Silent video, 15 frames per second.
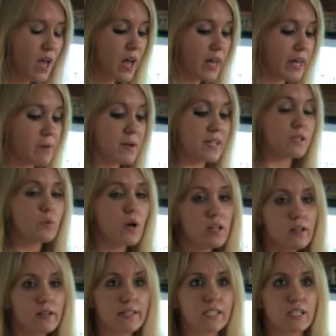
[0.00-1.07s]
As
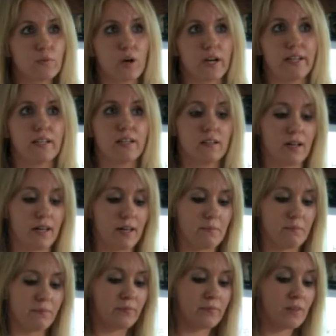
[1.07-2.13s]
well, honey is quite,
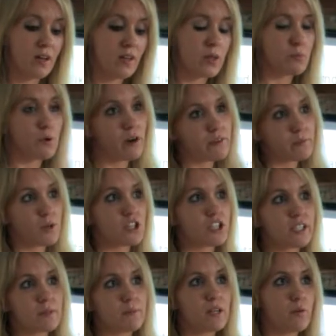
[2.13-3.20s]
the profit
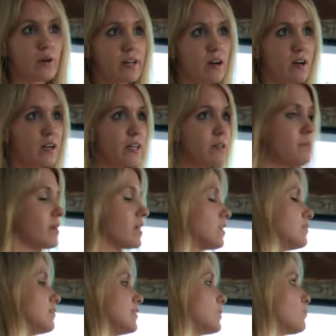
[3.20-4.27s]
margins can be quite high
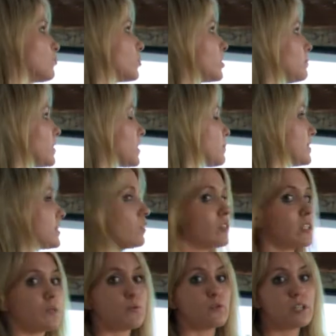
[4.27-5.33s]
because it's a premium, it can be sold
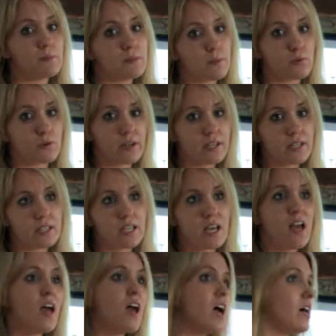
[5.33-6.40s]
as a premium product,
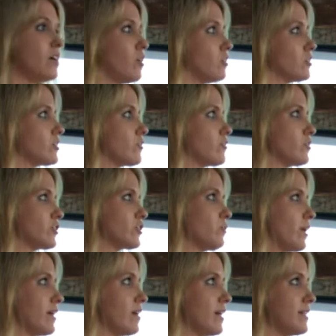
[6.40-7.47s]
and also there's
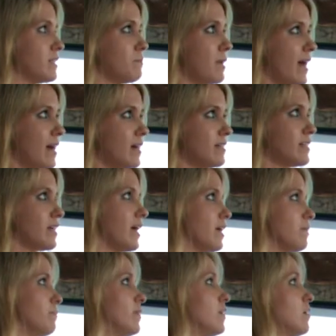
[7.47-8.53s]
quite high demand
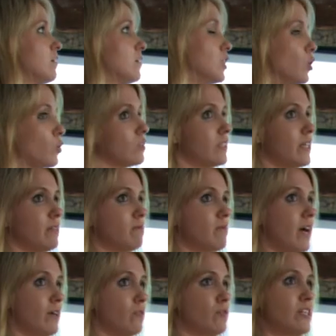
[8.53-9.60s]
locally
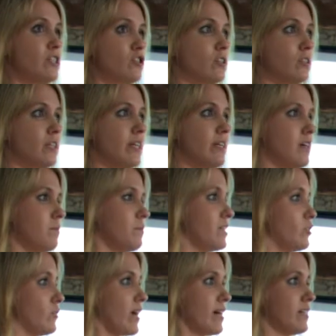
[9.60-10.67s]
and regionally in
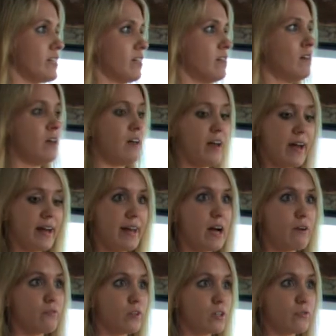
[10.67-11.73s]
Uganda and
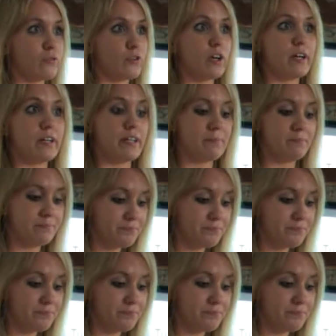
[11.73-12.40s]
Africa for honey.